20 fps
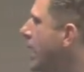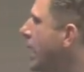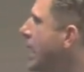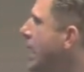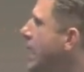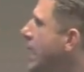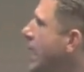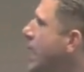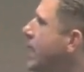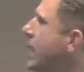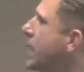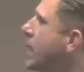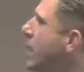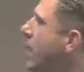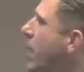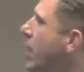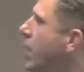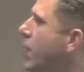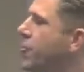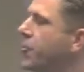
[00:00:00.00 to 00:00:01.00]
E,
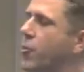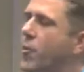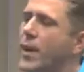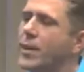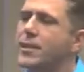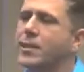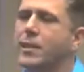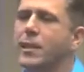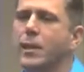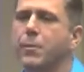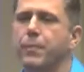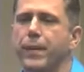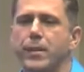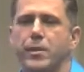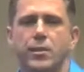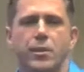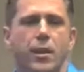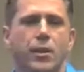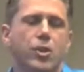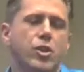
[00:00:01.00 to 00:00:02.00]
enough rest, sleep,
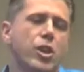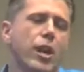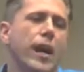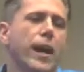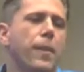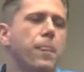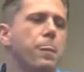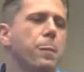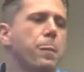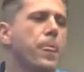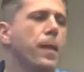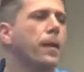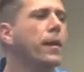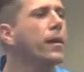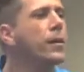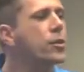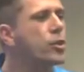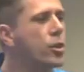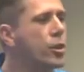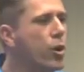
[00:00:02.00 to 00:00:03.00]
and sunshine.
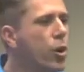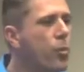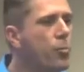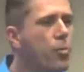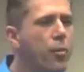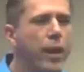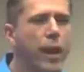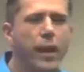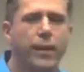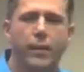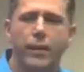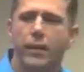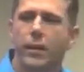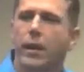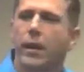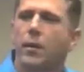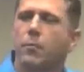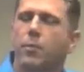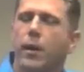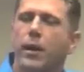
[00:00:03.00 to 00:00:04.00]
It's a no brainer,
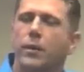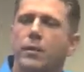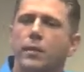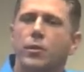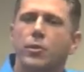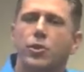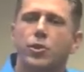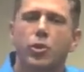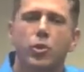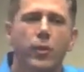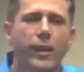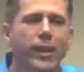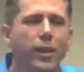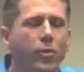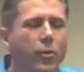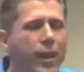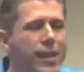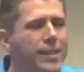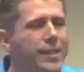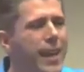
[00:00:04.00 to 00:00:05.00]
but during
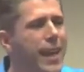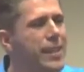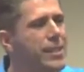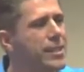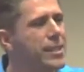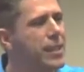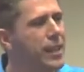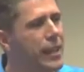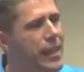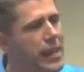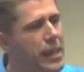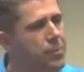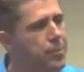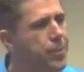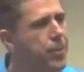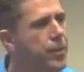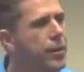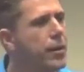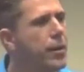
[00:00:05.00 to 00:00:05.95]
rest and sleep,